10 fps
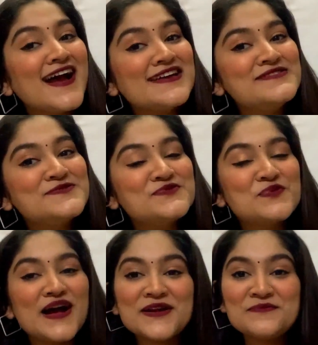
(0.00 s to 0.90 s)
guys,
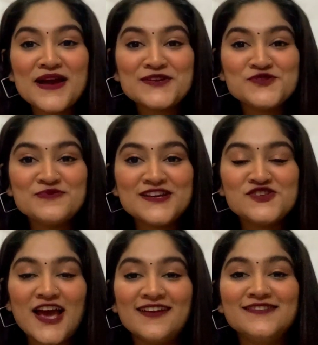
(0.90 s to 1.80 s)
welcome back to my
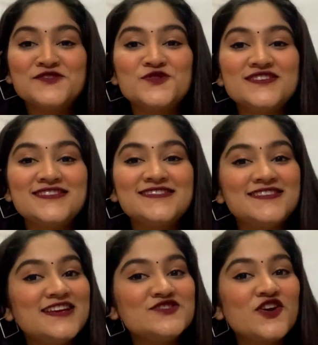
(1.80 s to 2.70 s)
channel. So this is
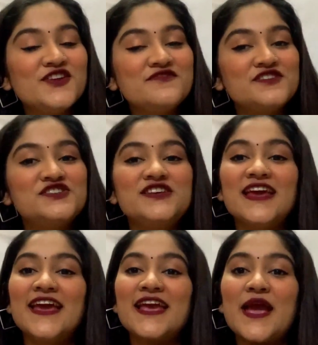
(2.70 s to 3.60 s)
the Jolly
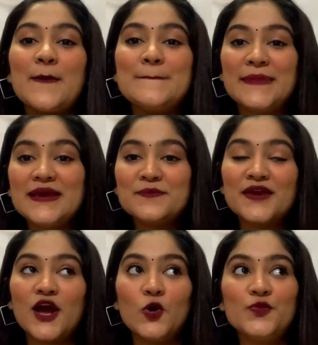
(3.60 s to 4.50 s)
Vrishti aka Being
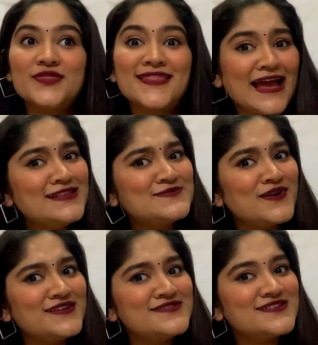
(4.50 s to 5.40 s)
Me Out. That's
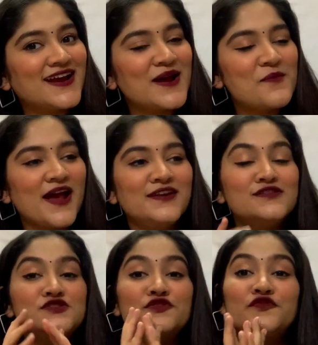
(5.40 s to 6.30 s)
my Instagram
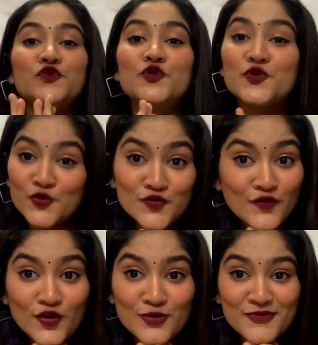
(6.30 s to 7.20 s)
handle. So if you don't
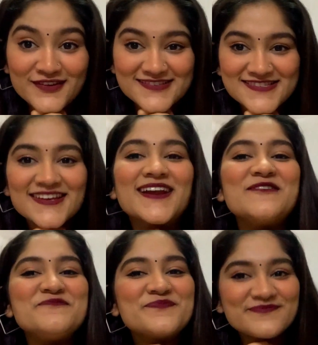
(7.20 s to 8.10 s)
follow me on
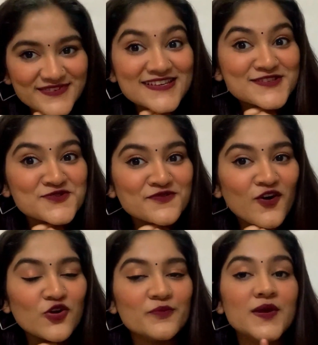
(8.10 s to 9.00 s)
Instagram, please do
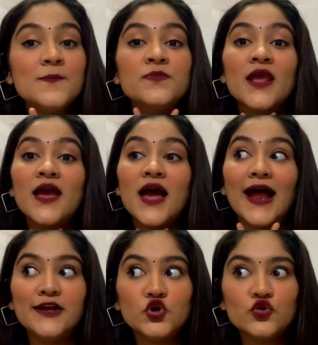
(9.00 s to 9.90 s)
follow me
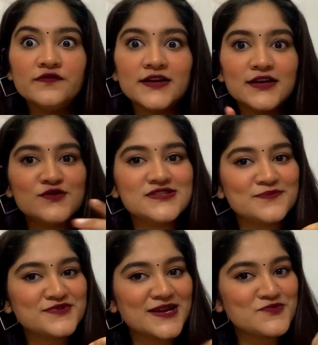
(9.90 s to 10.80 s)
and don't forget to
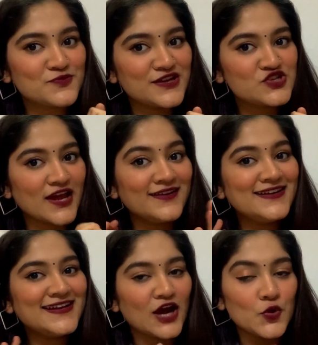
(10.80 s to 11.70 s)
subscribe to my channel
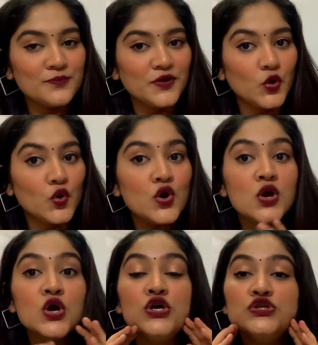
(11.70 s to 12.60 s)
down below.
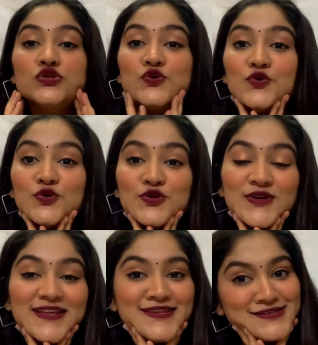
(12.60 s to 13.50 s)
So
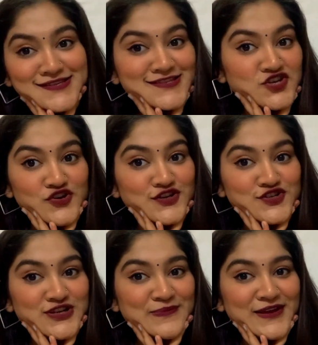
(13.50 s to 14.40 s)
today this is the
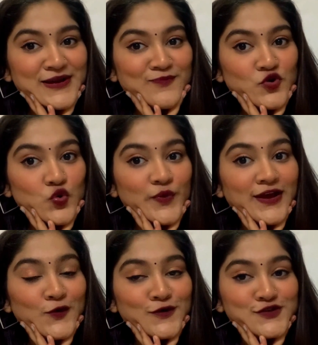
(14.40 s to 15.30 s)
traditional makeup look we
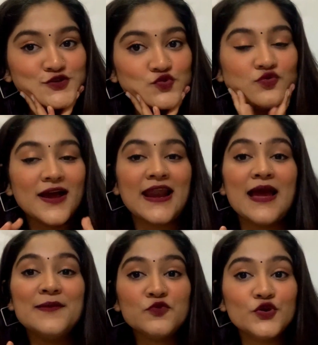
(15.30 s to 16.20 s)
are going to do and
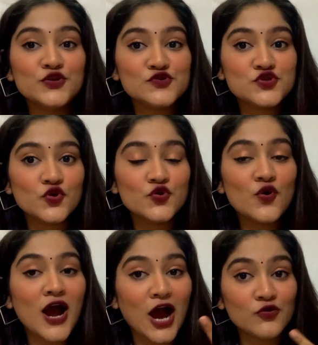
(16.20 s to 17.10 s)
I am going to show you
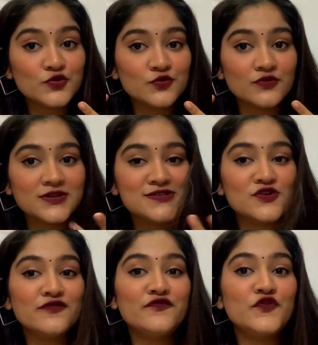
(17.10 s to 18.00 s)
how to do it.
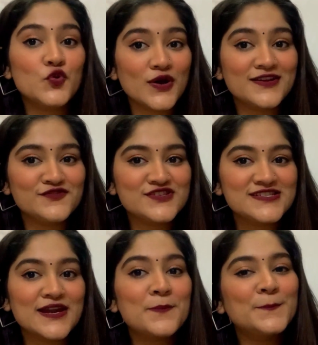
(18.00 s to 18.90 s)
So if you are
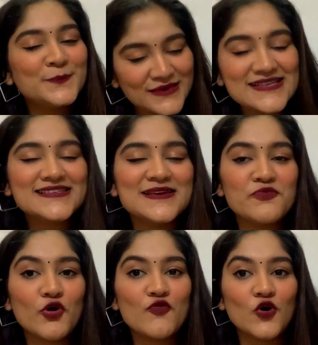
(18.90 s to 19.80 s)
interested, please keep
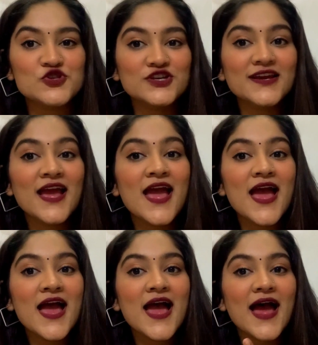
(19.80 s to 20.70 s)
on watching
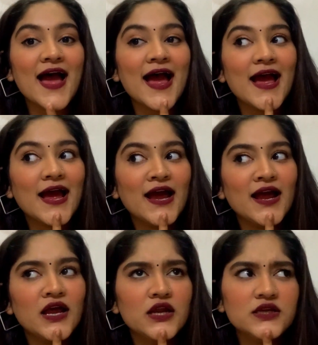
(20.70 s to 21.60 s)

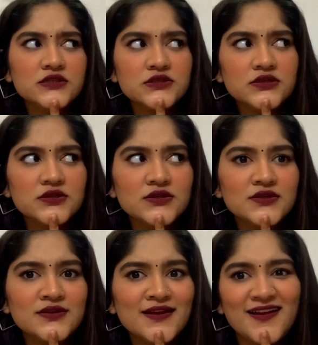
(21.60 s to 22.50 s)
and
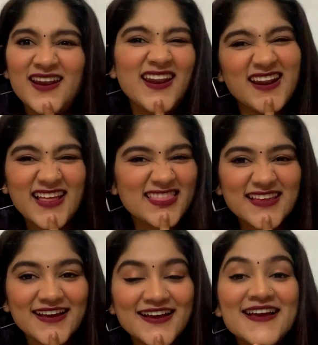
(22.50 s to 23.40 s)

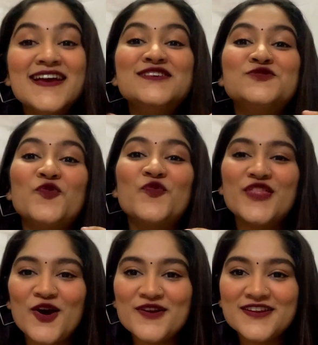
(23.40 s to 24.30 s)
nothing. So
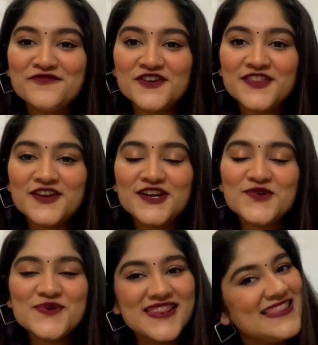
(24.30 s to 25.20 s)
without any further
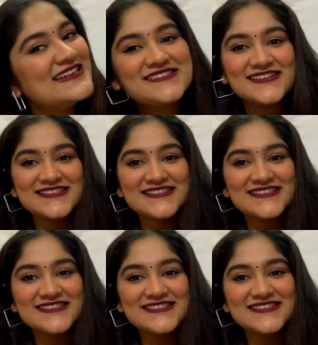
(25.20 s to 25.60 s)
ado, let's